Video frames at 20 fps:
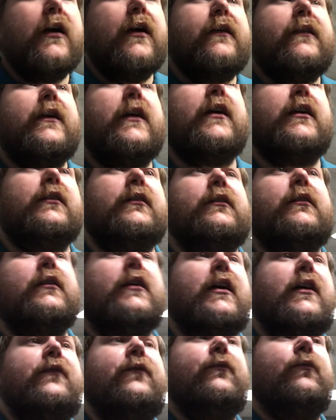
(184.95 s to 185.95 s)
That
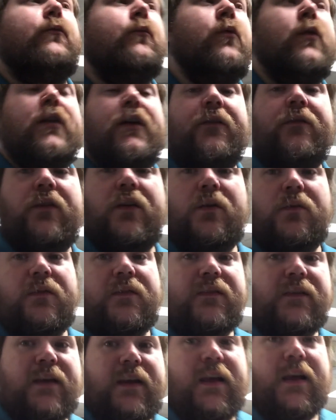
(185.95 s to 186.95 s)
if whatever you're
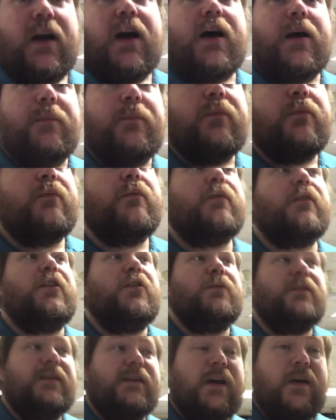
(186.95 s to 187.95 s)
setting up, you
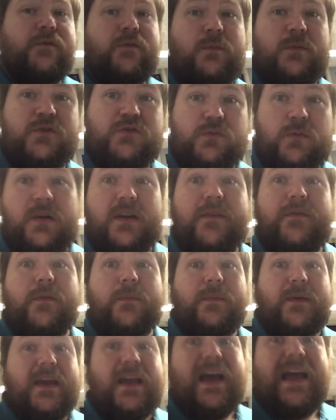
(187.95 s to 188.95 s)
need to have a majority of it
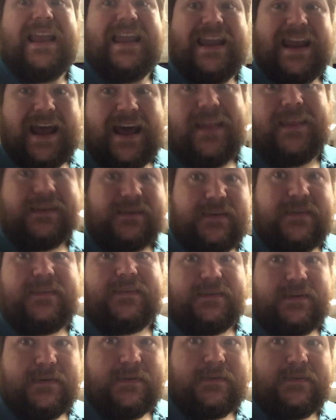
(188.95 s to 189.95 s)
be
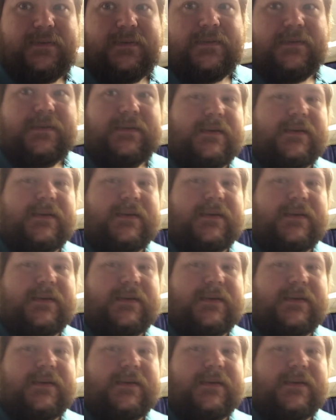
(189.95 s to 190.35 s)
analysis.